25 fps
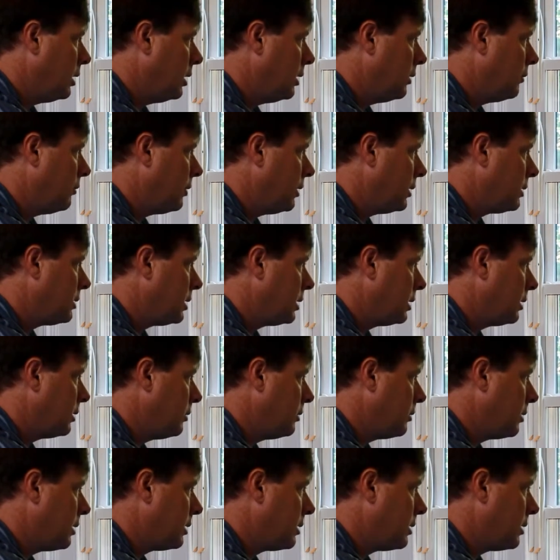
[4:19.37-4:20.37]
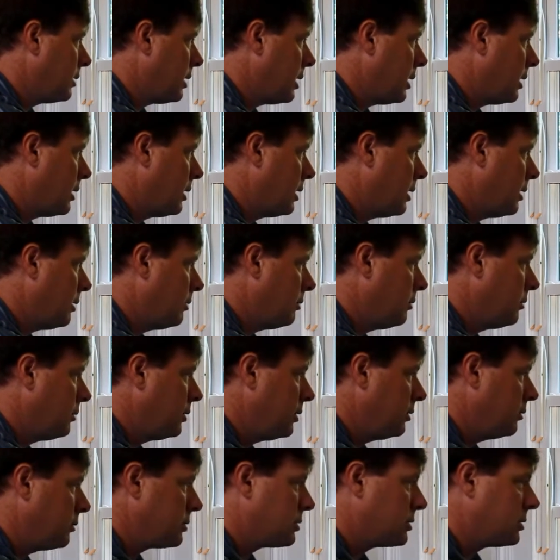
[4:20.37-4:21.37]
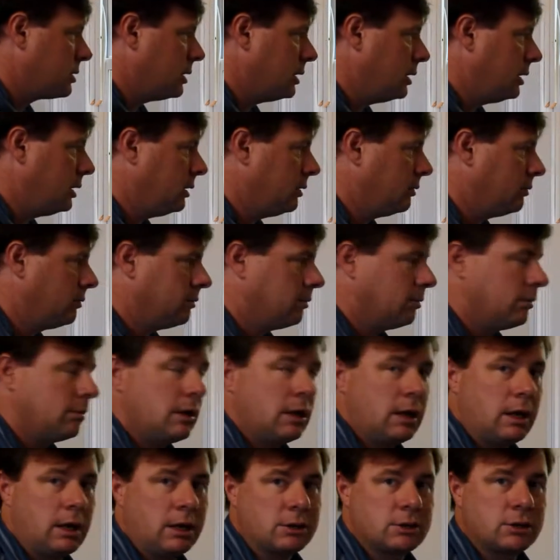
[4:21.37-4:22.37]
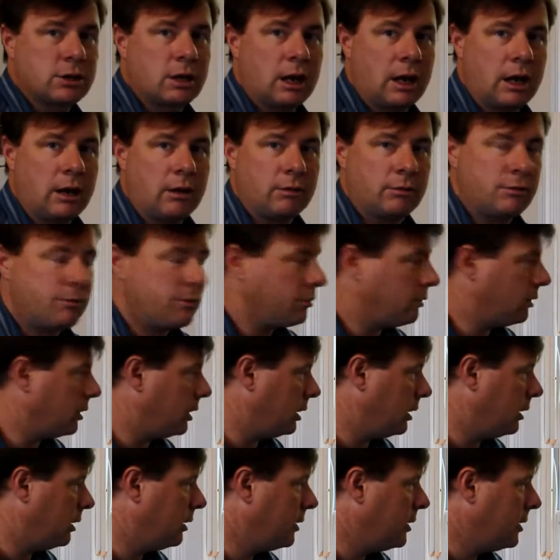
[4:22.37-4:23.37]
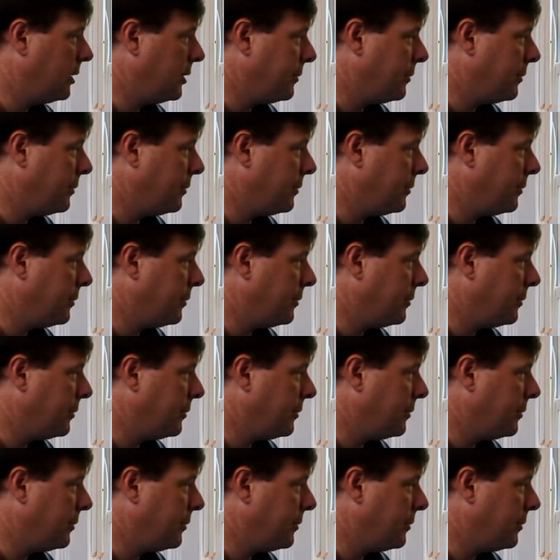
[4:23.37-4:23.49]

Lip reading: if I take you to that now, you will see it's cloud free.